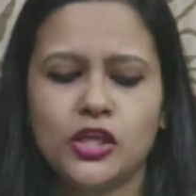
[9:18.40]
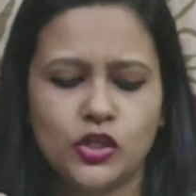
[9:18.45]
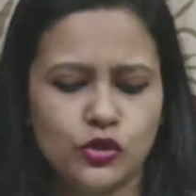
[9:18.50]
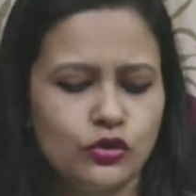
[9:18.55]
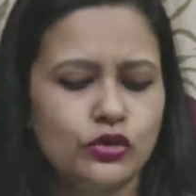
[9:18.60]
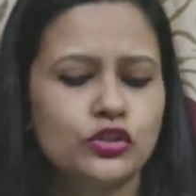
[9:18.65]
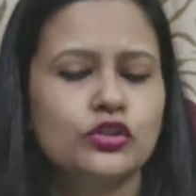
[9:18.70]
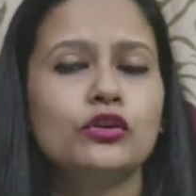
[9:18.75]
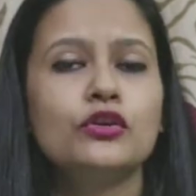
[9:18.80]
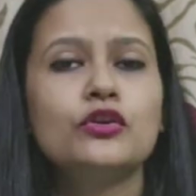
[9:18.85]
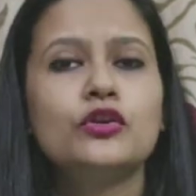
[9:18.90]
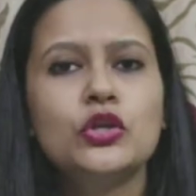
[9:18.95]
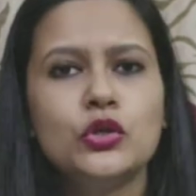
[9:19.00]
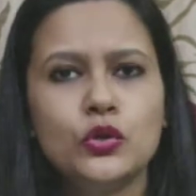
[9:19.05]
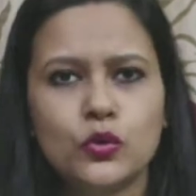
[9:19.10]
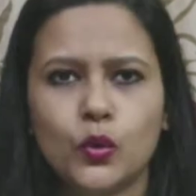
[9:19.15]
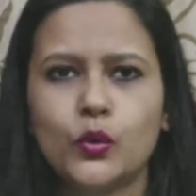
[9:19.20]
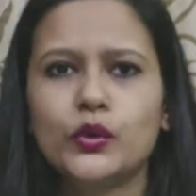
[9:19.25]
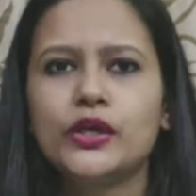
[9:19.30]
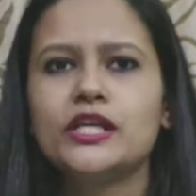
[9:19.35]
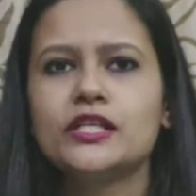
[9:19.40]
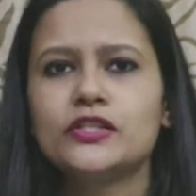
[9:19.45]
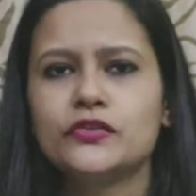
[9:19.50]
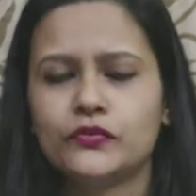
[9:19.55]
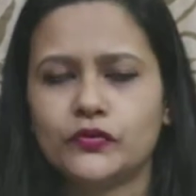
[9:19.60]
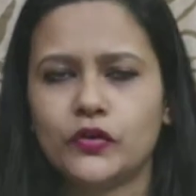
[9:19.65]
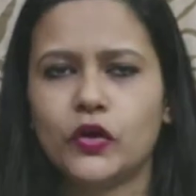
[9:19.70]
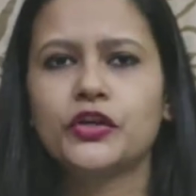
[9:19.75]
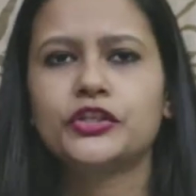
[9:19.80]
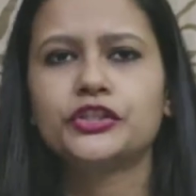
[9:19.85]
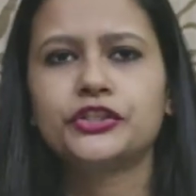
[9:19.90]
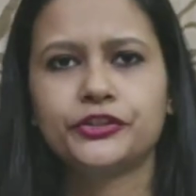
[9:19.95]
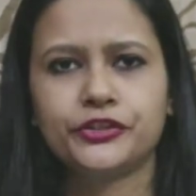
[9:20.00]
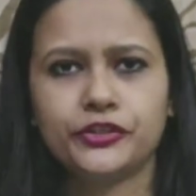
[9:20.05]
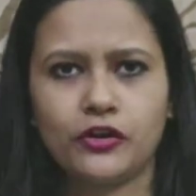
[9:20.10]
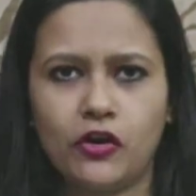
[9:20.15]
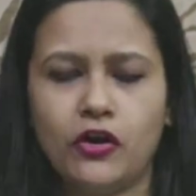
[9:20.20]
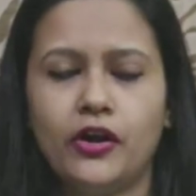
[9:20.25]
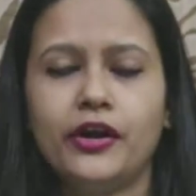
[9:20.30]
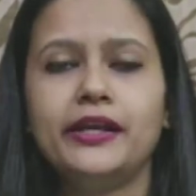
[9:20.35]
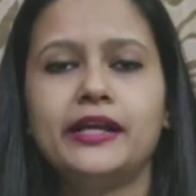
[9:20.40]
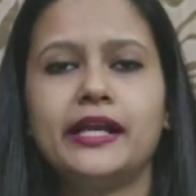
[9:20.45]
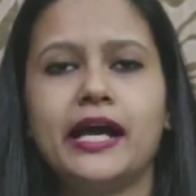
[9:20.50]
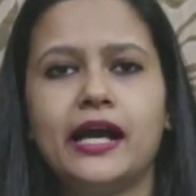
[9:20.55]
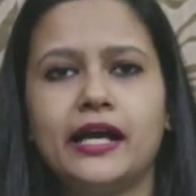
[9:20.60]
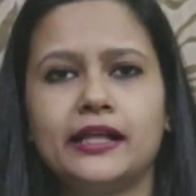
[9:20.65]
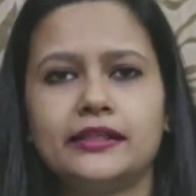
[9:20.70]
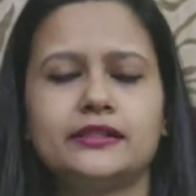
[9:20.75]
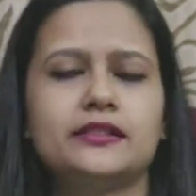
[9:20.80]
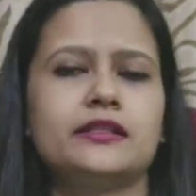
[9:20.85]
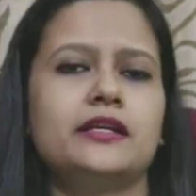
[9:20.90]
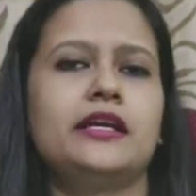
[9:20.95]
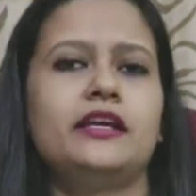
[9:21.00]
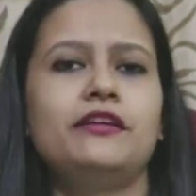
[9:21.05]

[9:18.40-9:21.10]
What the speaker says: you should know this for sure that